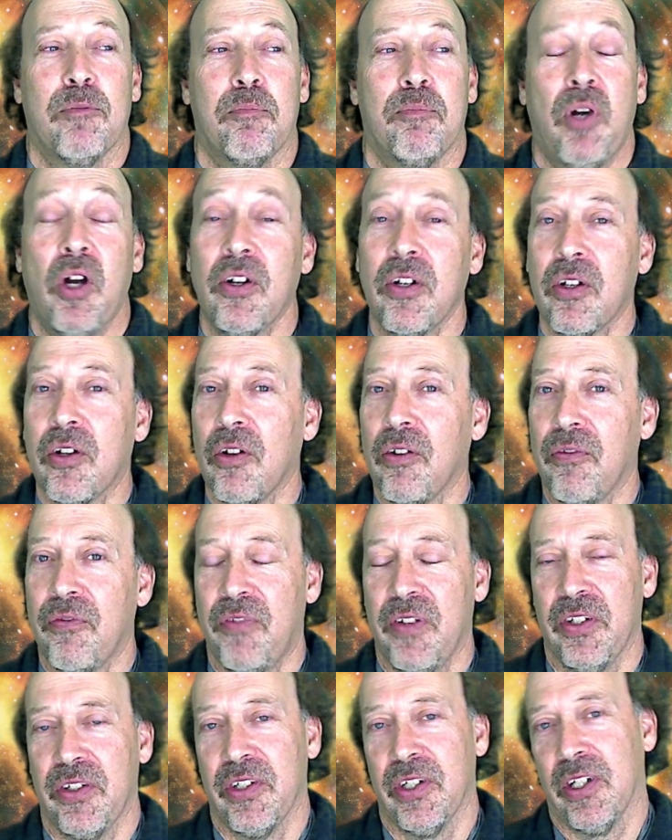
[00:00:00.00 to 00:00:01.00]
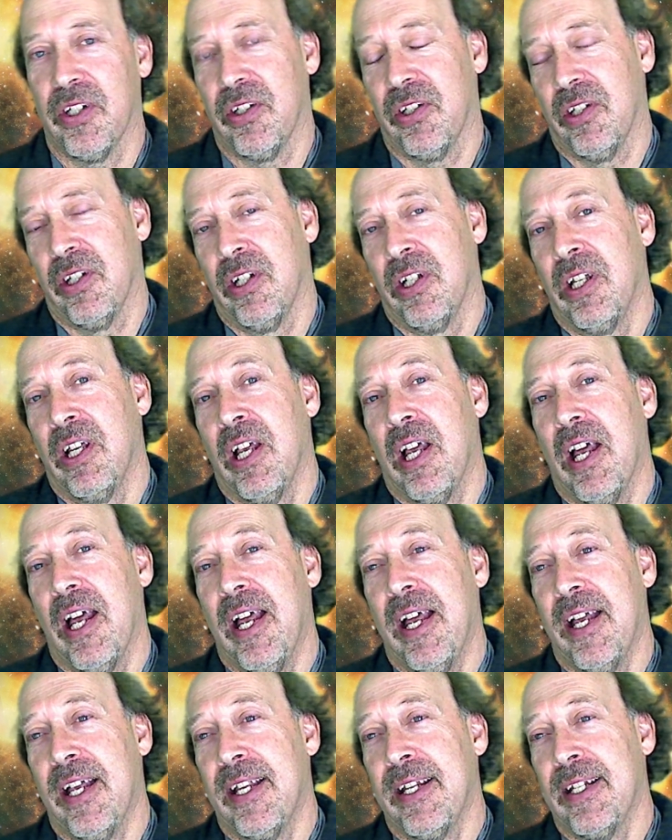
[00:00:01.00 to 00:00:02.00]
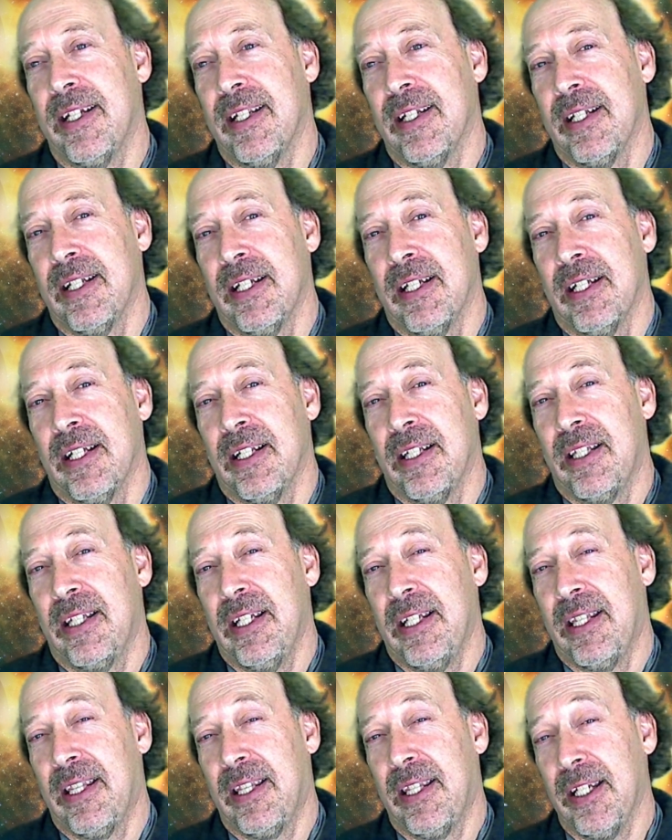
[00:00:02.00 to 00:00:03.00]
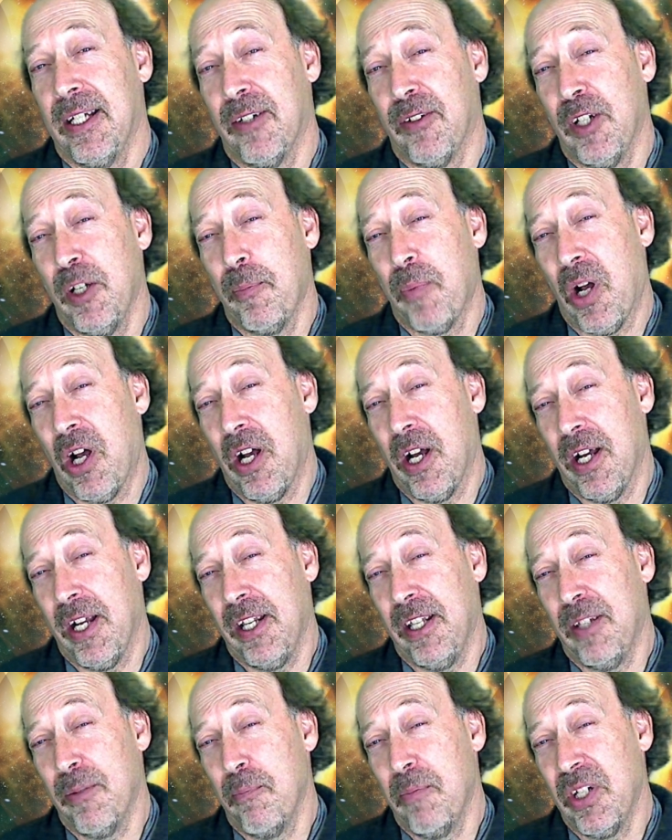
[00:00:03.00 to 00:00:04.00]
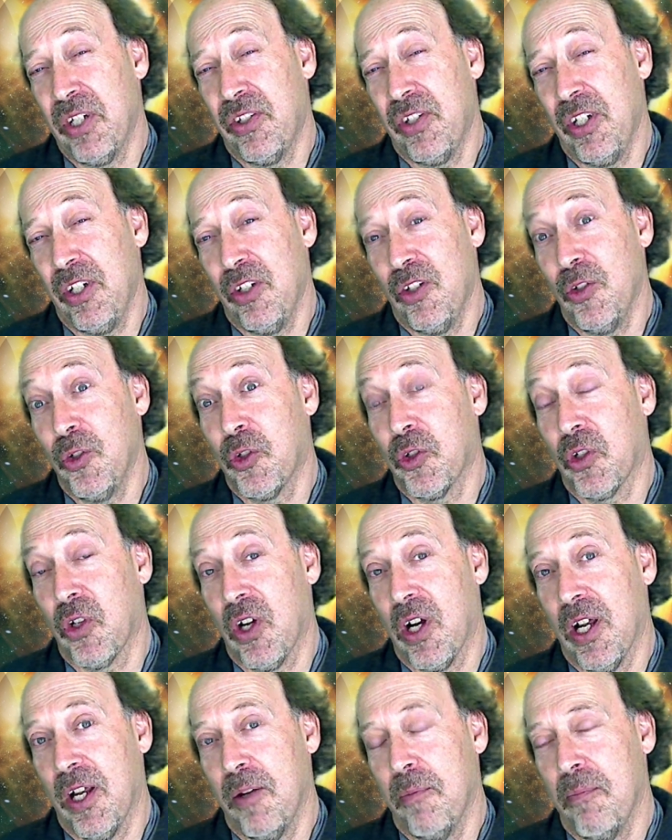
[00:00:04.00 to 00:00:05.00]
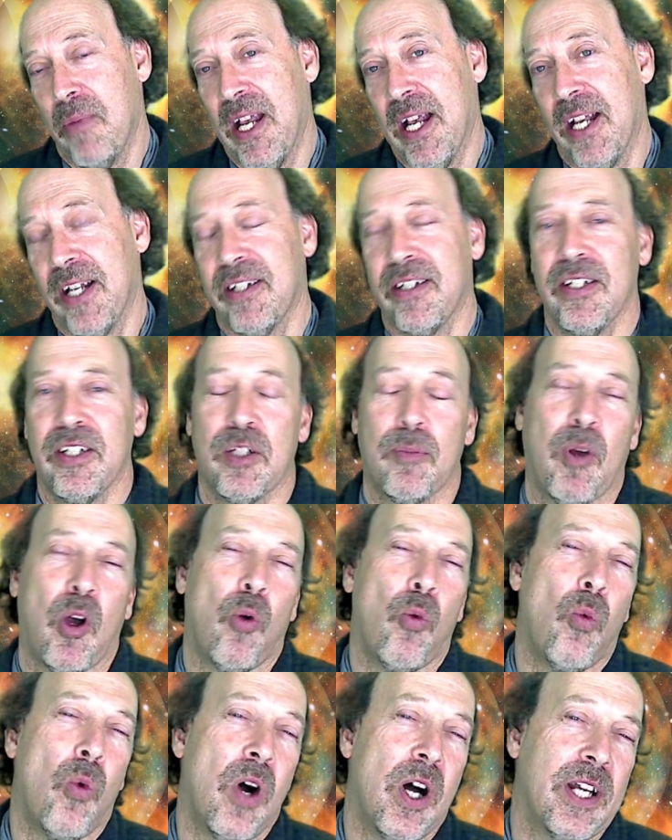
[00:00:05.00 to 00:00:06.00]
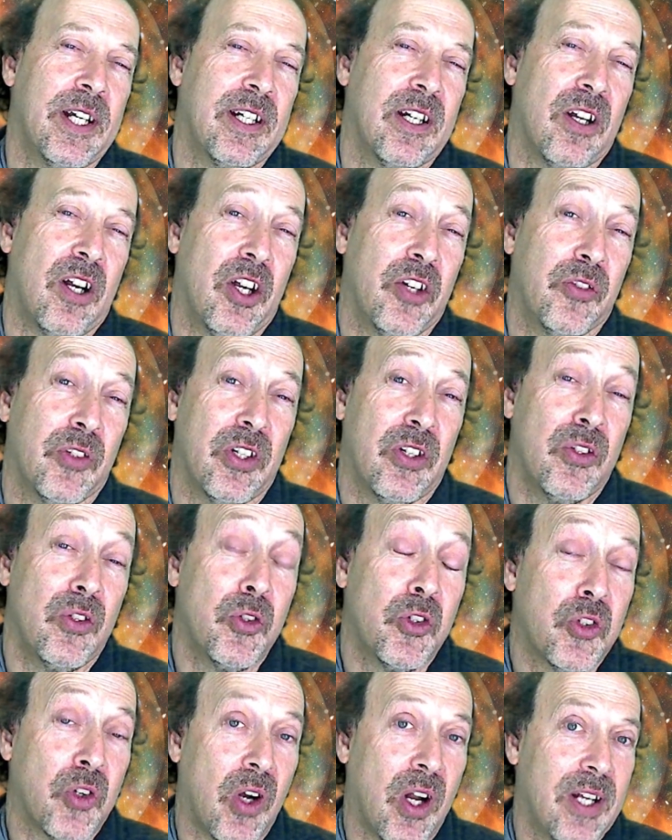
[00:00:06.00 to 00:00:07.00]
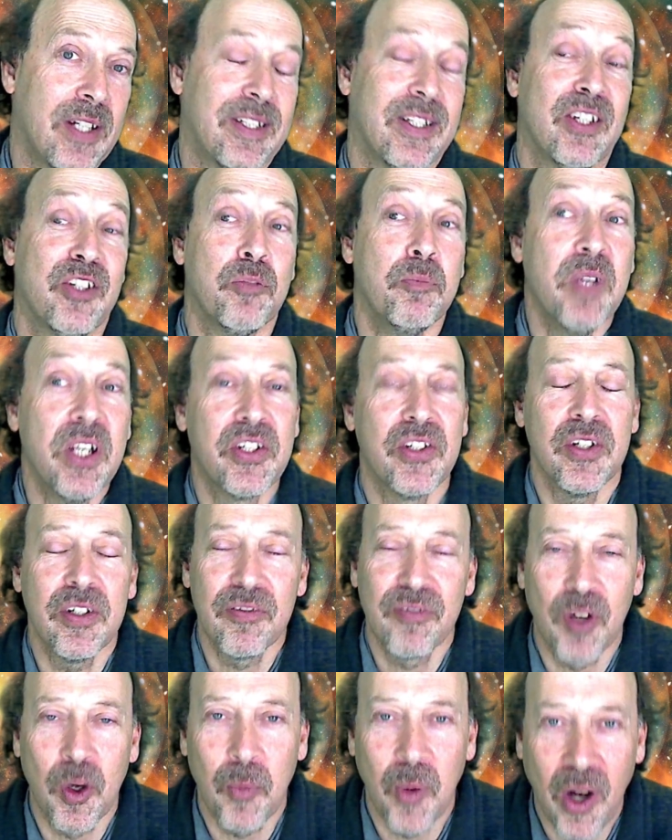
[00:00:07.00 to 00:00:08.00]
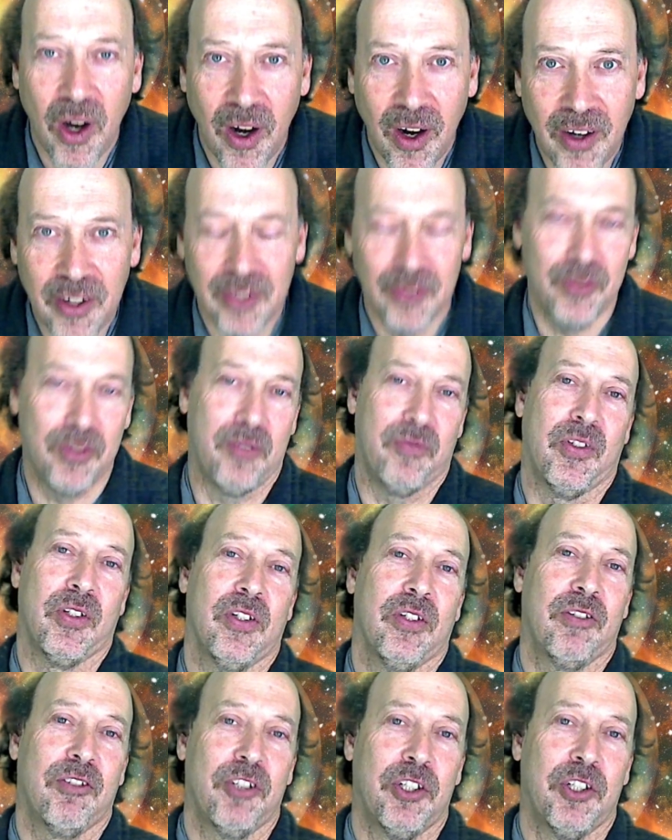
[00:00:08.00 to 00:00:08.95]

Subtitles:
particle physics. And the theory behind the missing neutron masses, about 1 in 100 neutrons is missing from our universe.